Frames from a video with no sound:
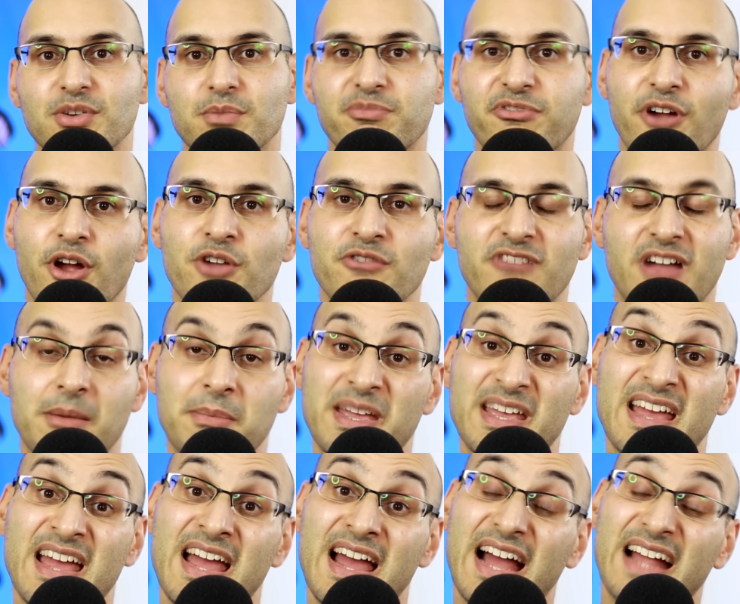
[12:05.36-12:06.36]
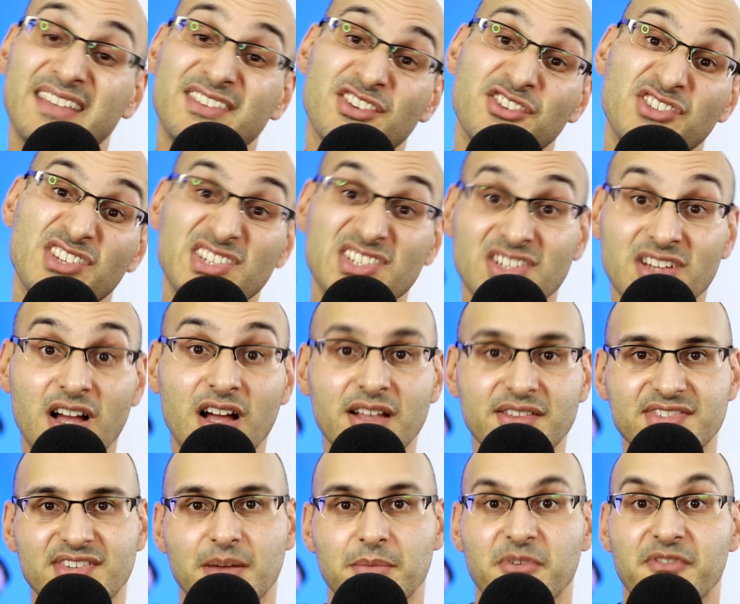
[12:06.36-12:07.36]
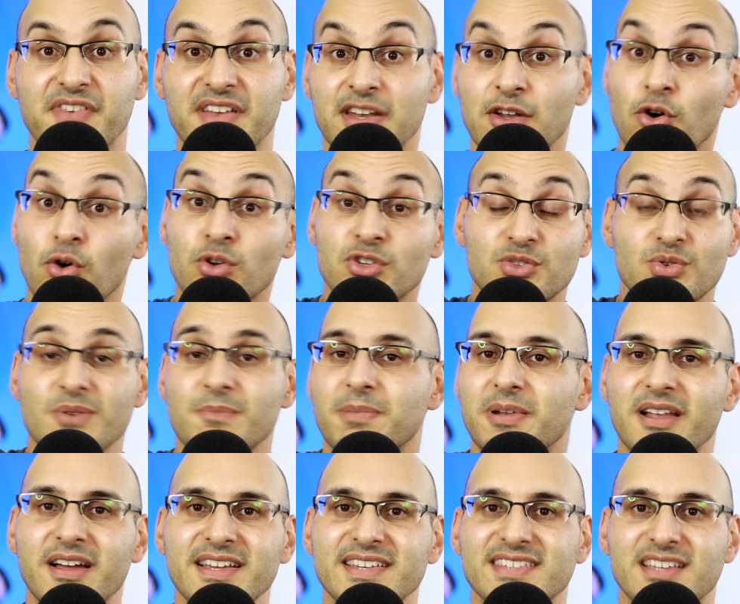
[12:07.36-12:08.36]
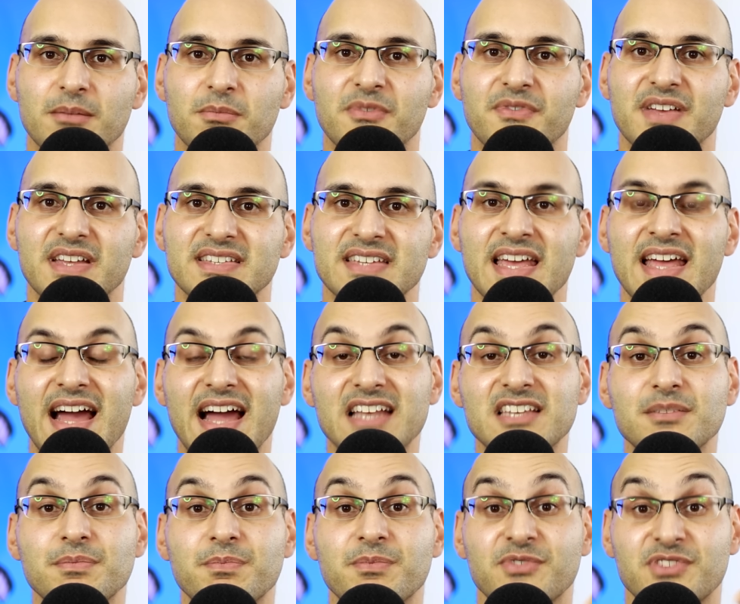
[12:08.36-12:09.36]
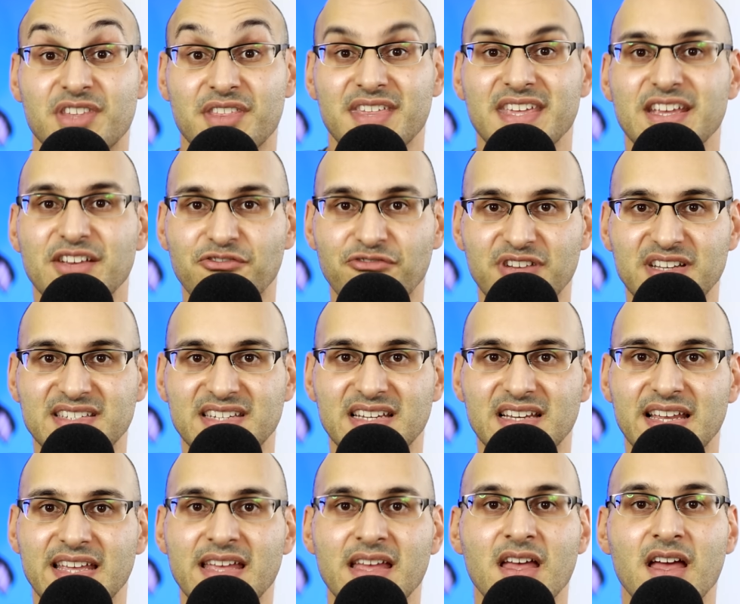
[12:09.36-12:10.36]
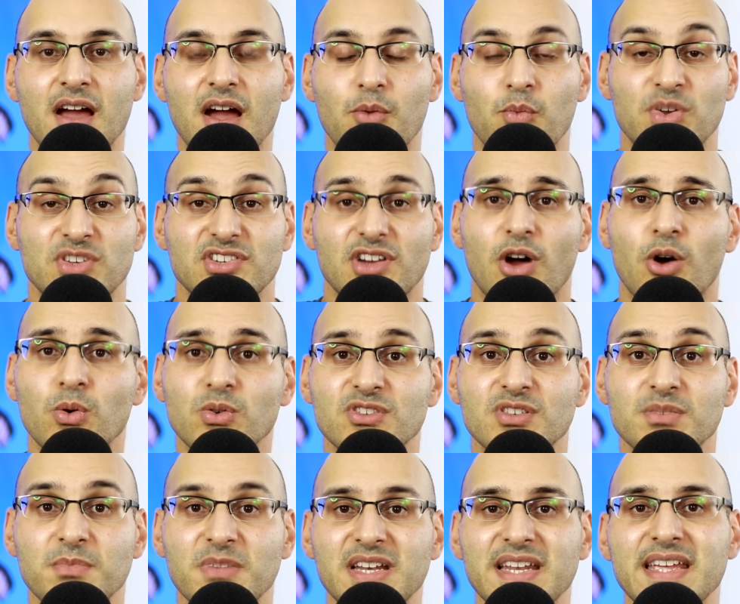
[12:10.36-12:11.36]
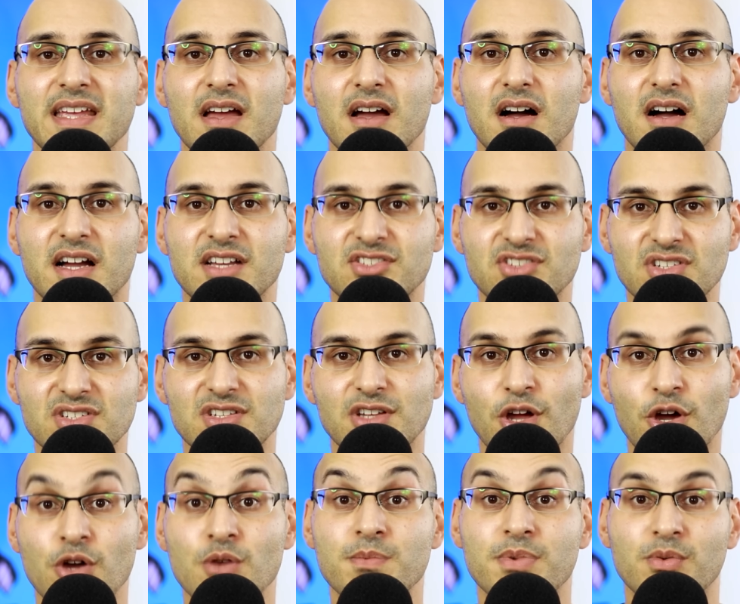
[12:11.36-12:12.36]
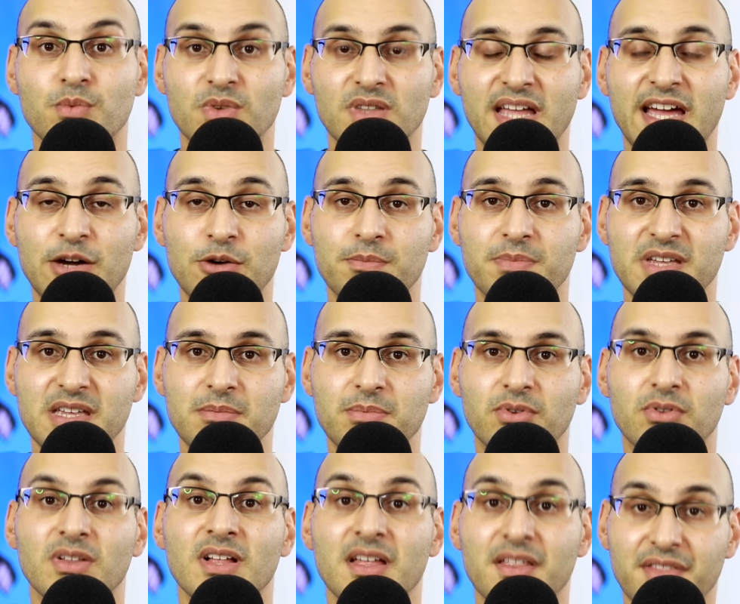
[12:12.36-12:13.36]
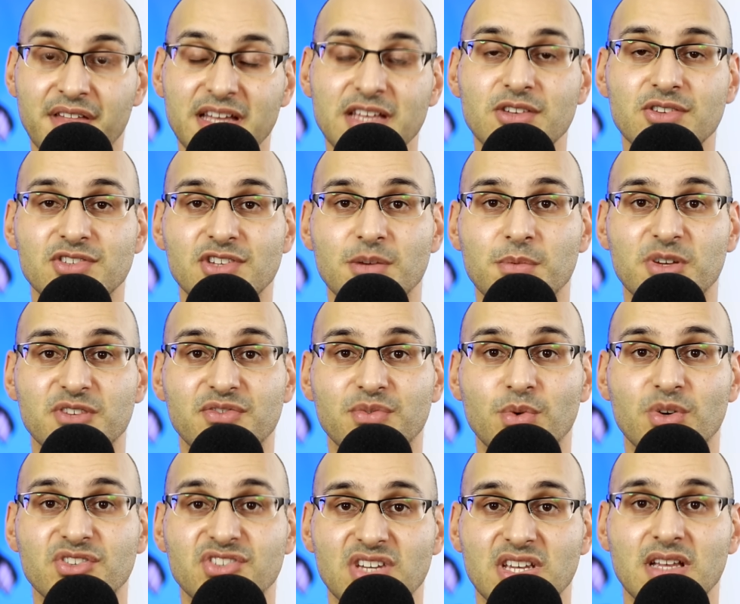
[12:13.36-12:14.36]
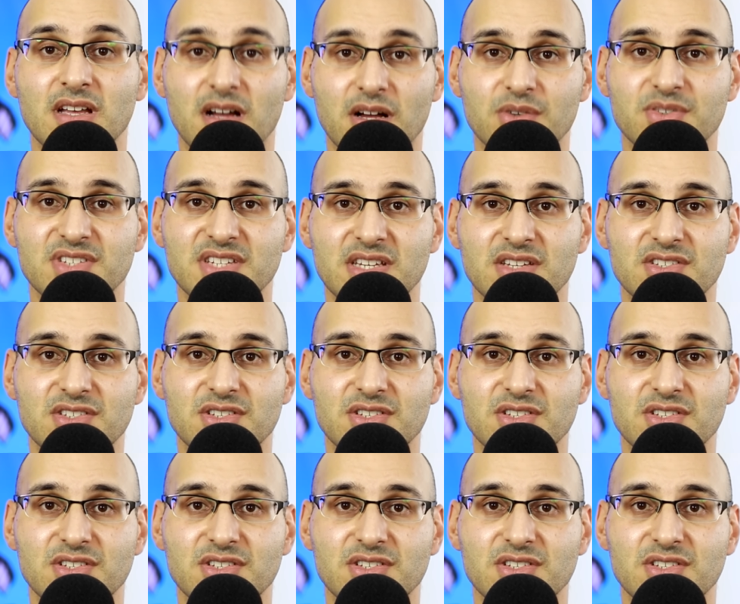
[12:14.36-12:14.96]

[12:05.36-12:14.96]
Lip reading: your programming and to discard some of it or to apply some of it and to think critically, which ultimately I just hope will help people. Thank you so much for watching. I'll see you